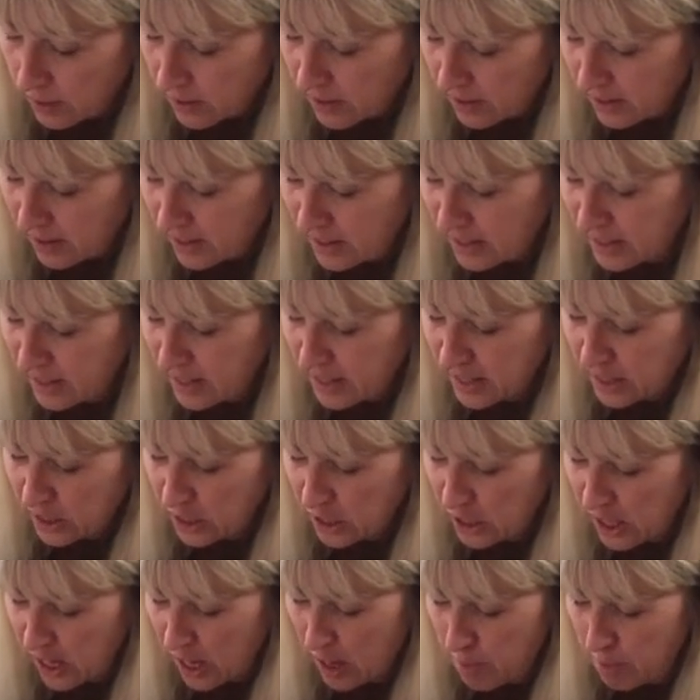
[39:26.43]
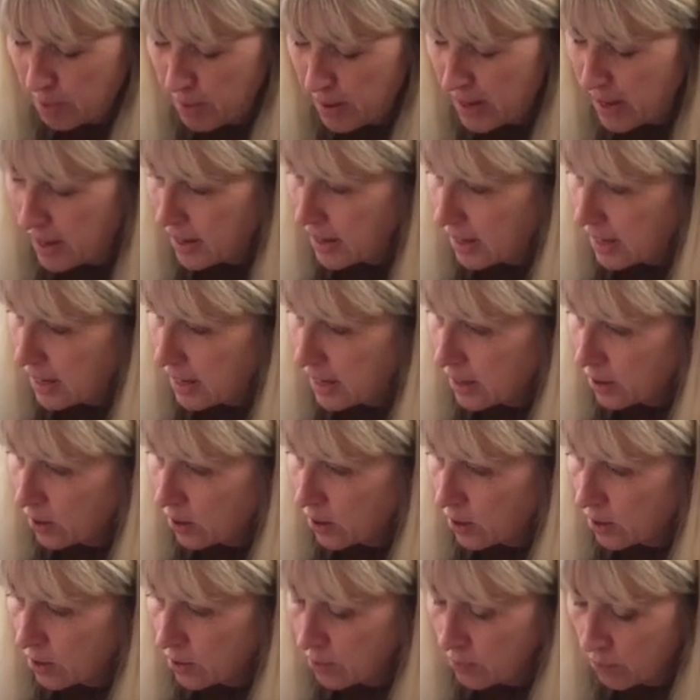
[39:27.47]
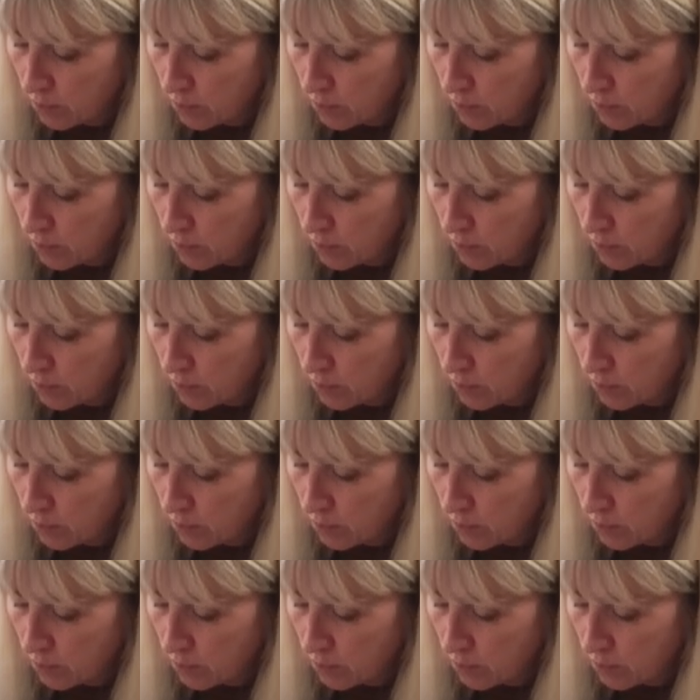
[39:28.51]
Is this shape in here